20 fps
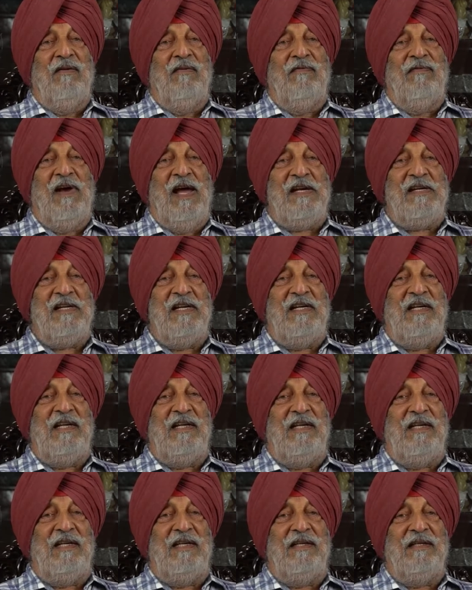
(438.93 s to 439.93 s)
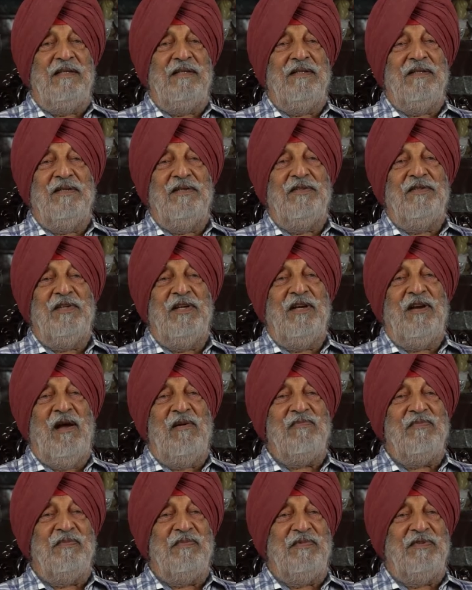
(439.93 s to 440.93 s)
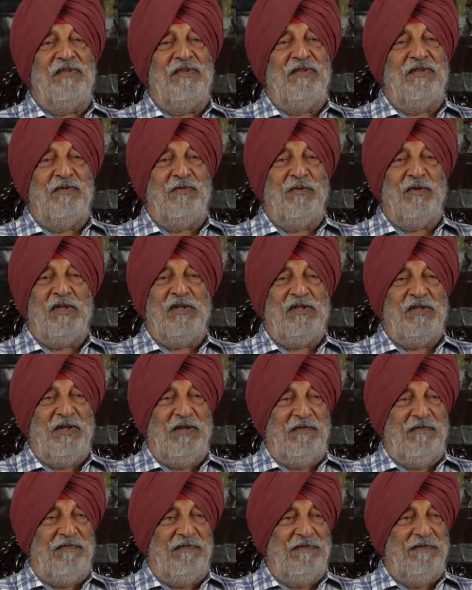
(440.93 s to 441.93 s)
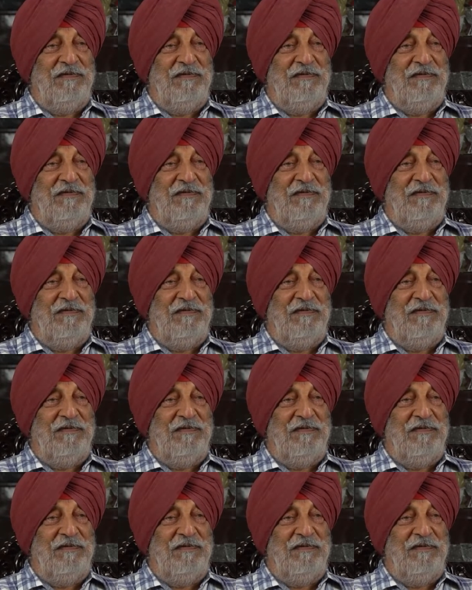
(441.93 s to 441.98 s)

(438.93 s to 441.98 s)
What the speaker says: Finally, she comes to the chief